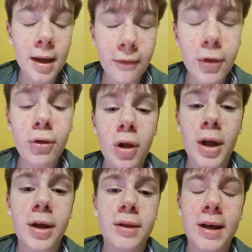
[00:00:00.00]
If you
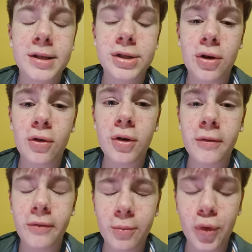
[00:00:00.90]
like that song
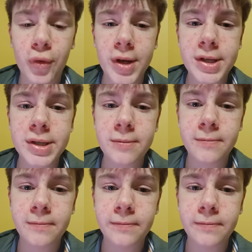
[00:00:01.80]
from Greece,